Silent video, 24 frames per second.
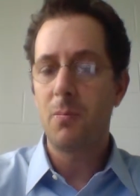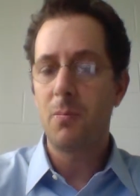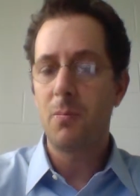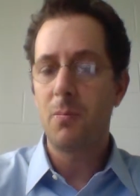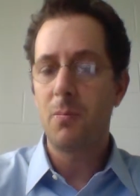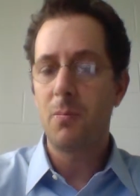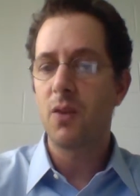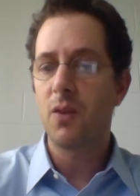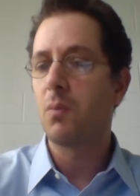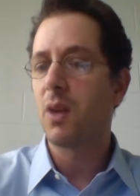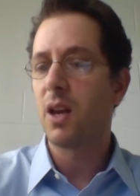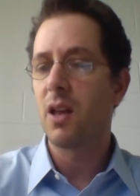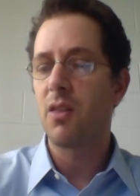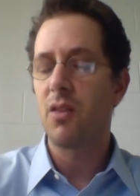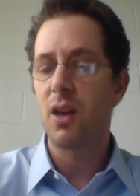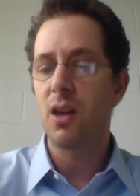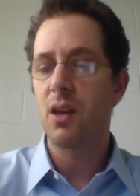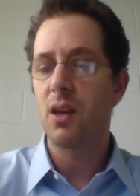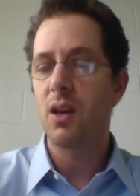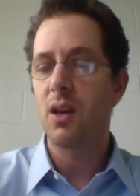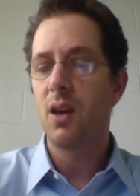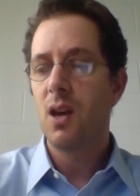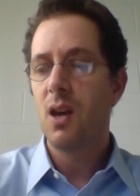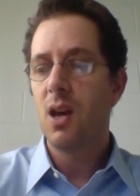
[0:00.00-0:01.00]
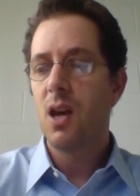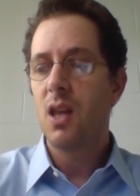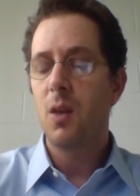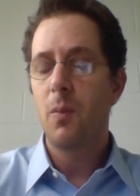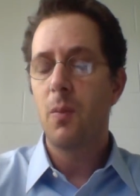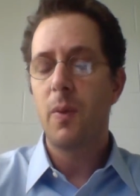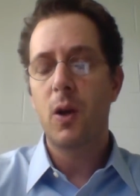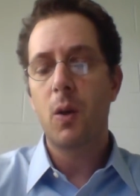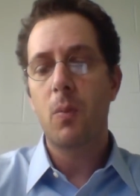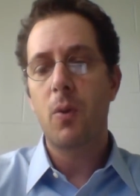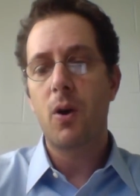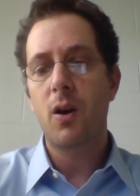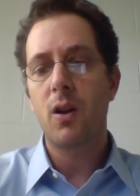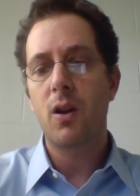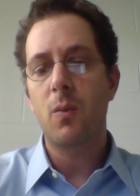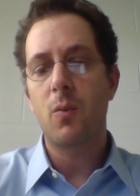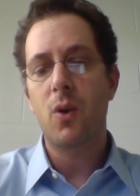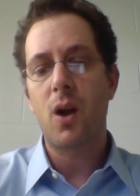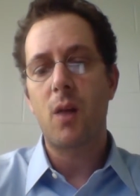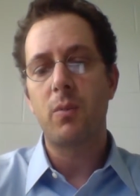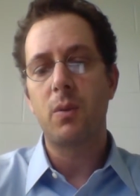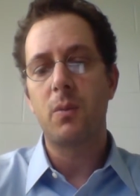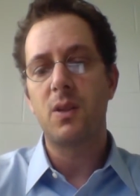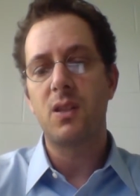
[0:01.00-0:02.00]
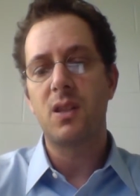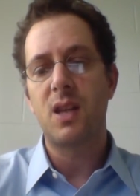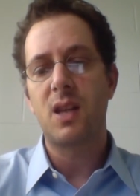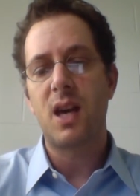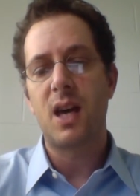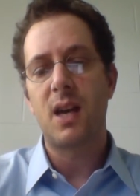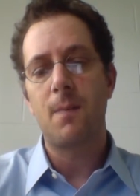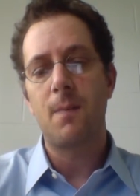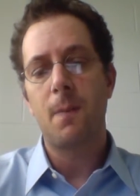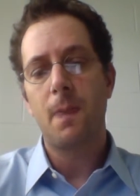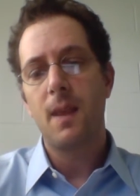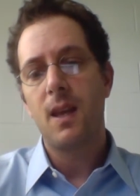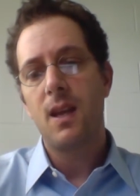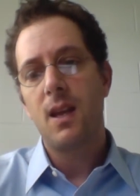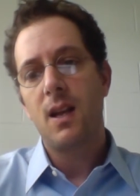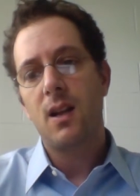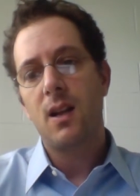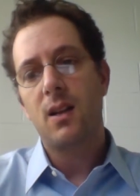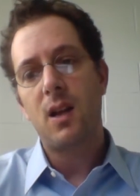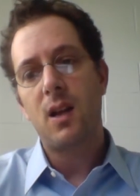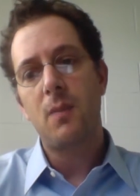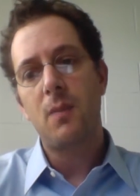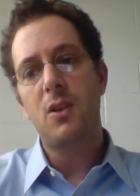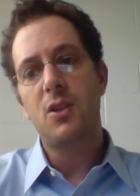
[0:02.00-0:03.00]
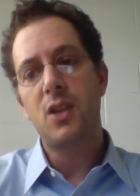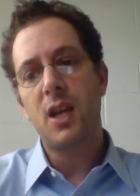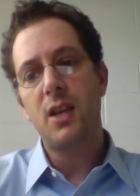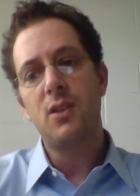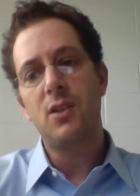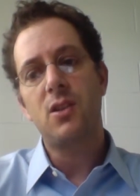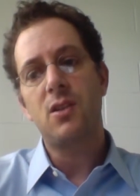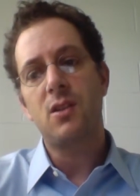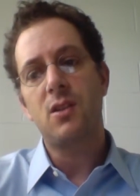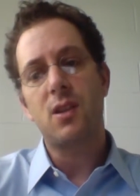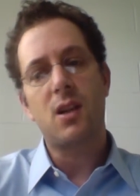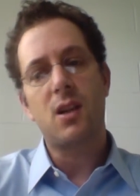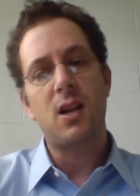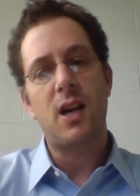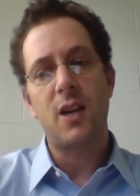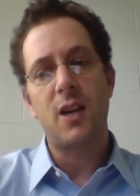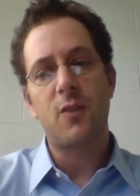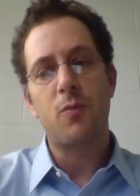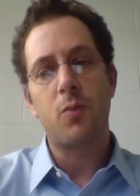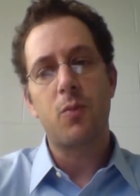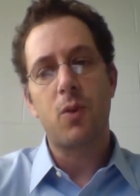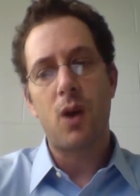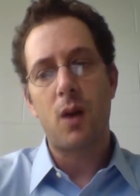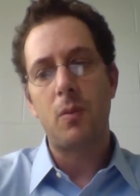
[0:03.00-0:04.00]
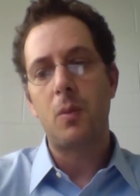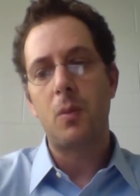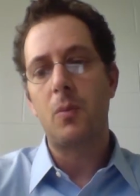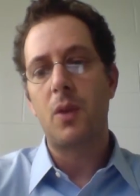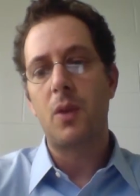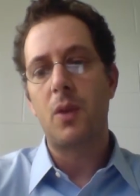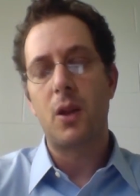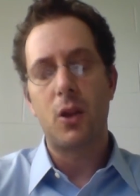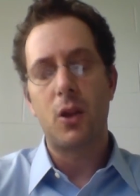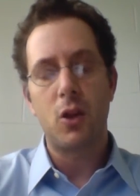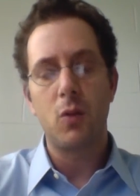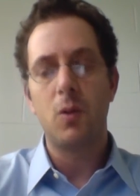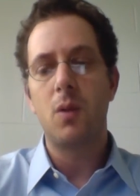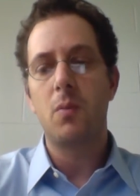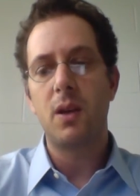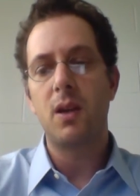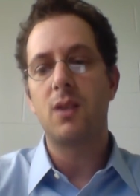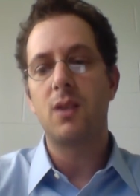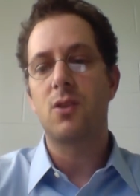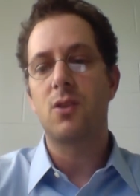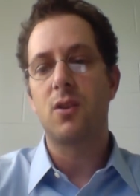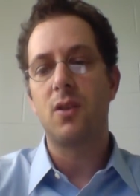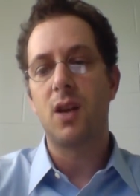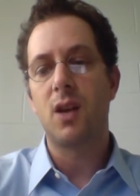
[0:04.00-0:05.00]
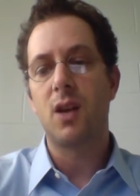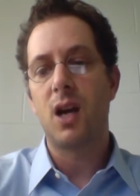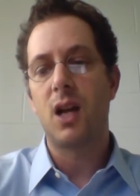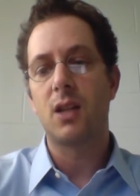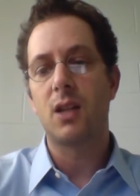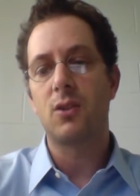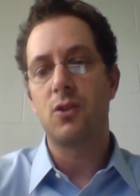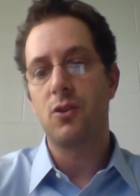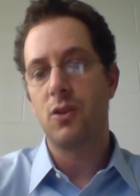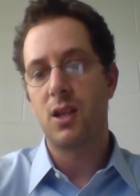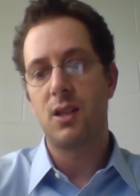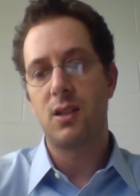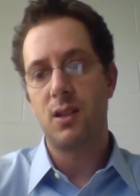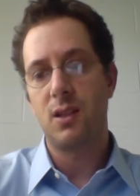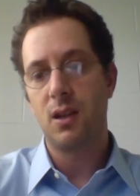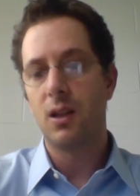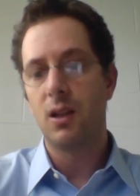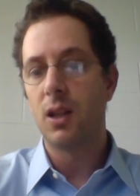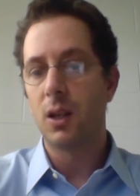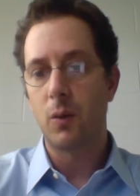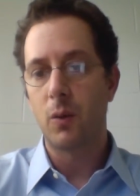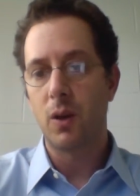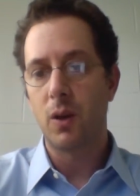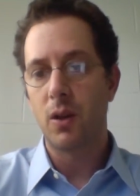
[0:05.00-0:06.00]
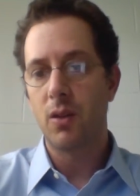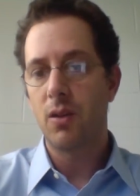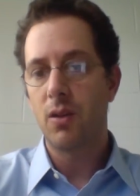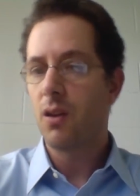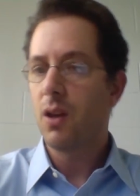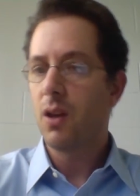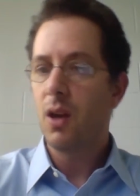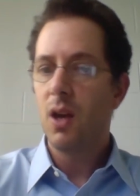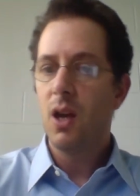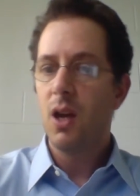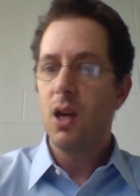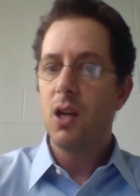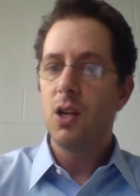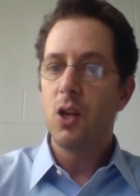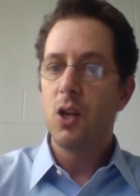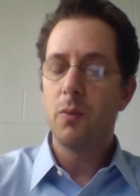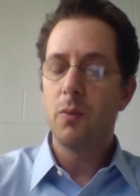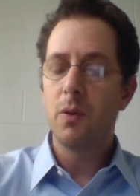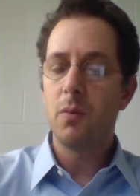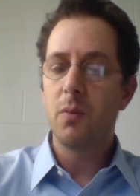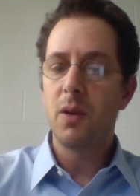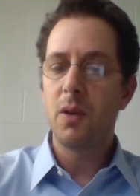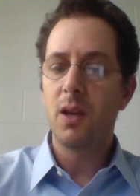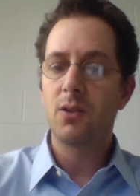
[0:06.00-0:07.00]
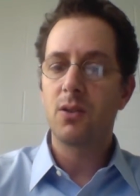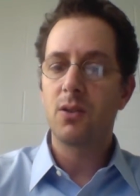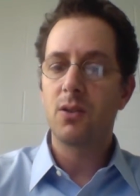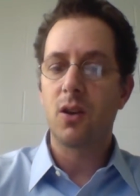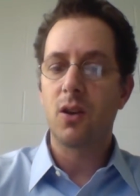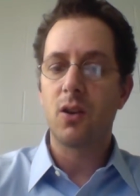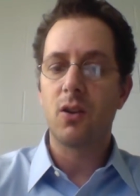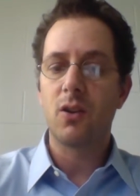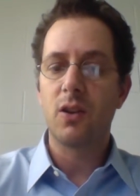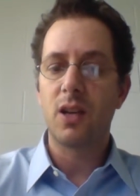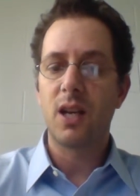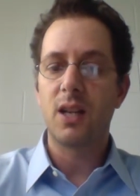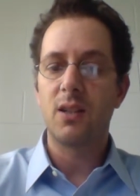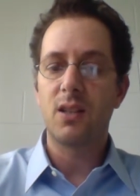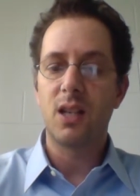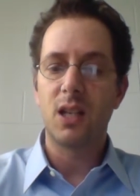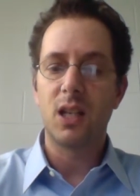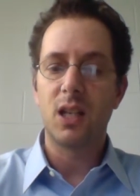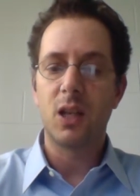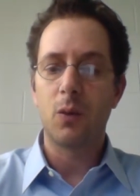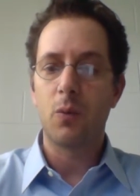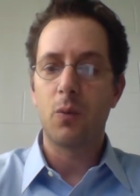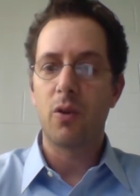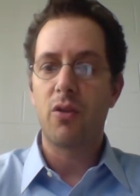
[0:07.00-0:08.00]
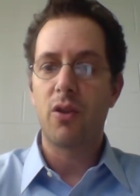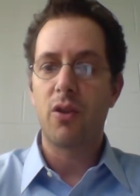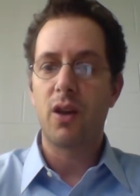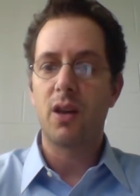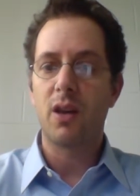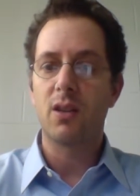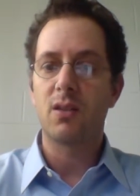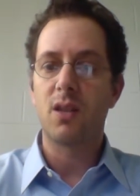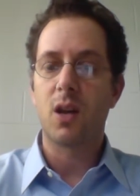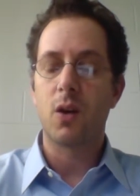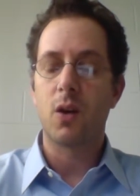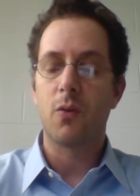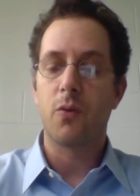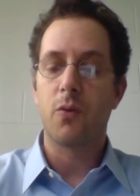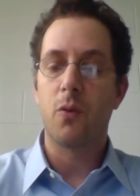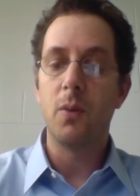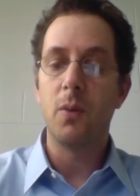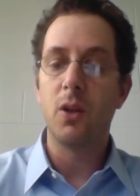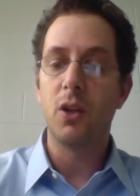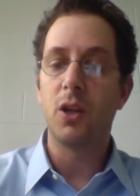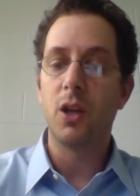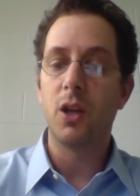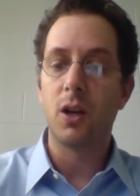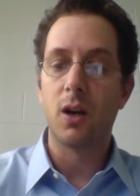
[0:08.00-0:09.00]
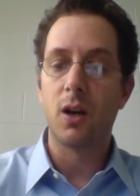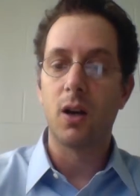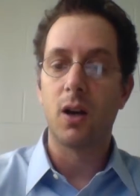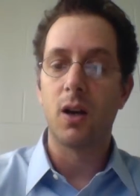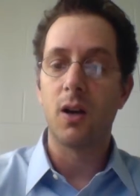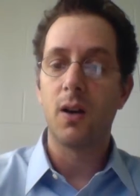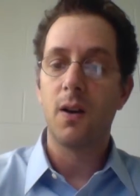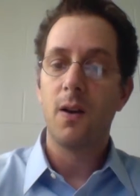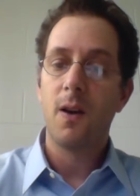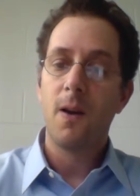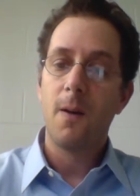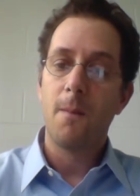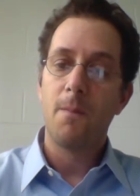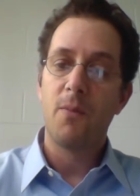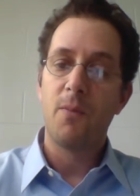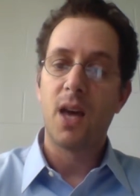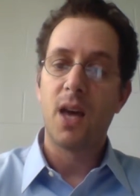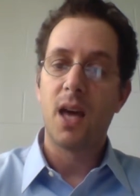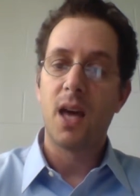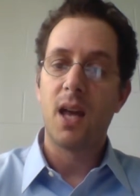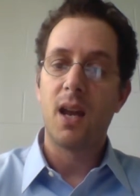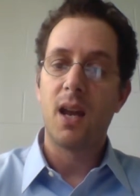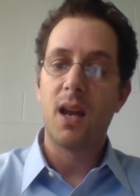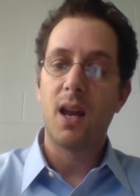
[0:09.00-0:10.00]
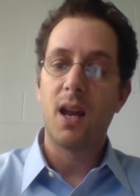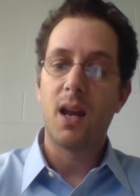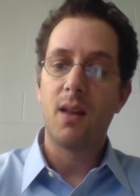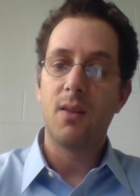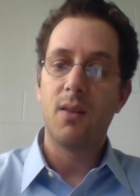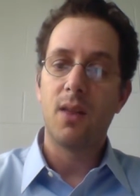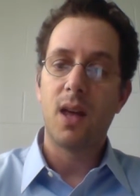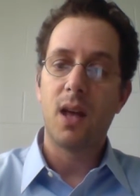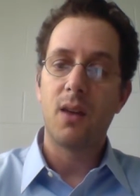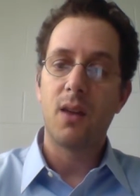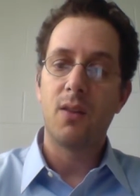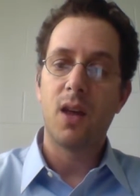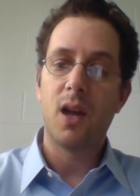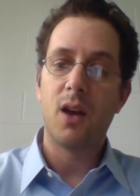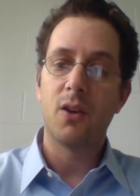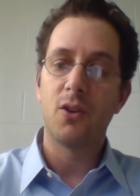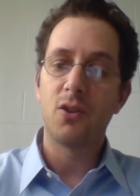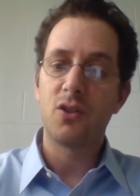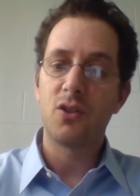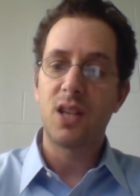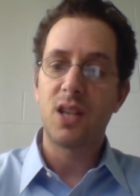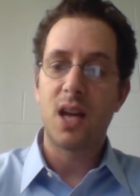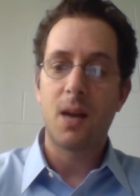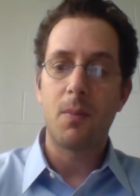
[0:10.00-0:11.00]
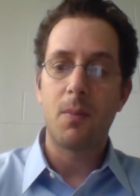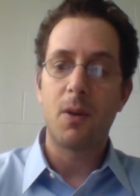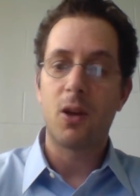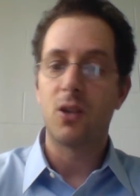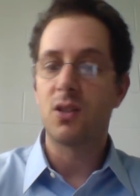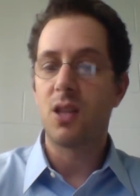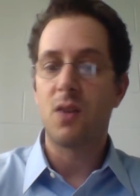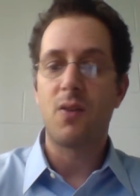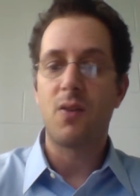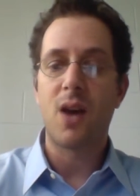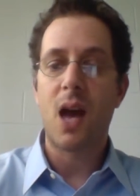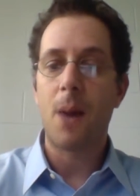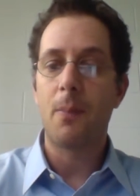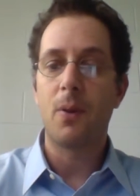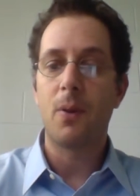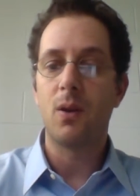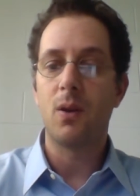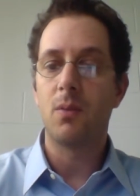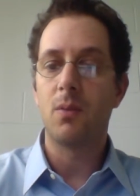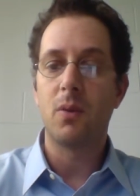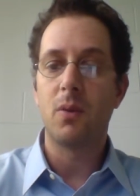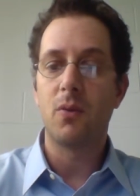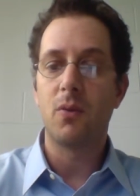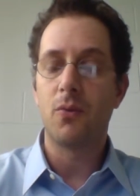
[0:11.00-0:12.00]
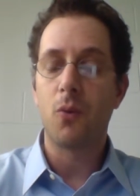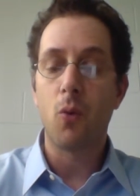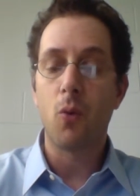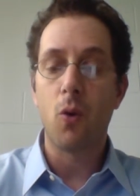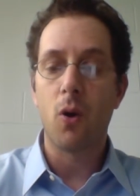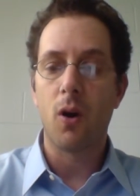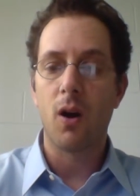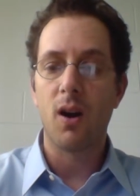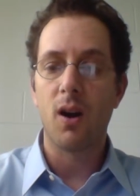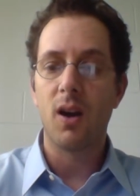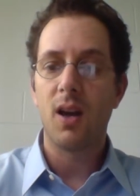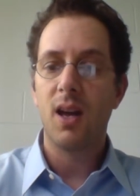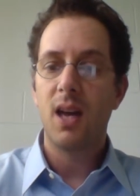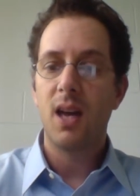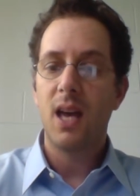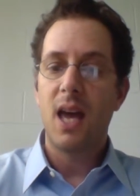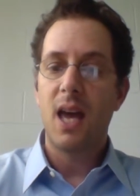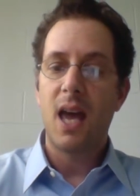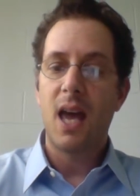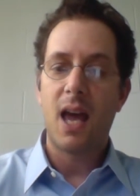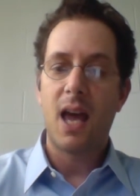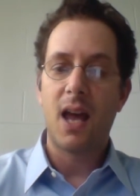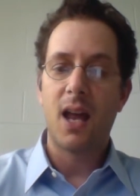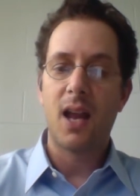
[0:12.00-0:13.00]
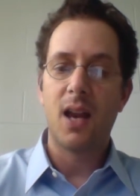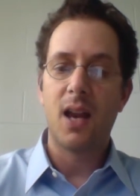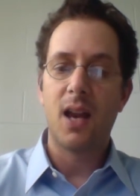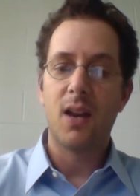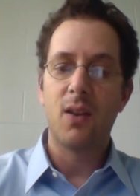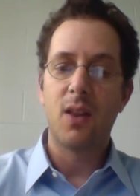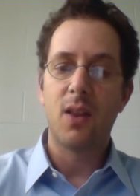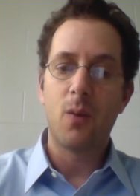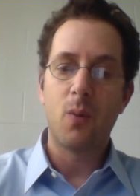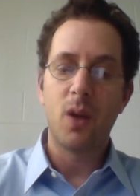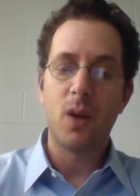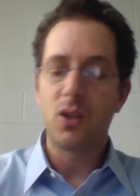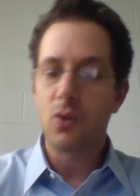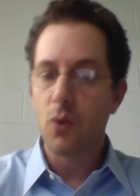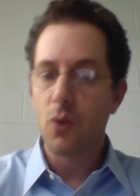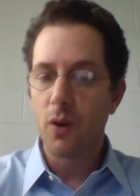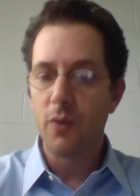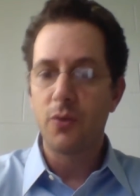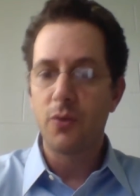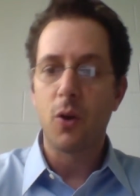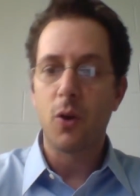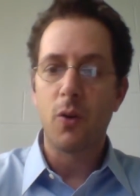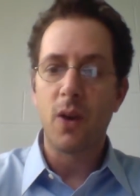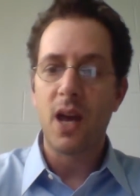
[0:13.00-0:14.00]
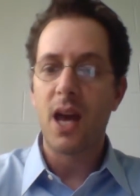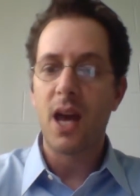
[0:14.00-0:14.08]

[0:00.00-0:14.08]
part of it, but I think the bigger part of the problem is that climate change is the kind of problem that human beings are not good at dealing with. Human beings are good at dealing with things that are familiar, that, that they understand because they've happened before, and then we sort of don't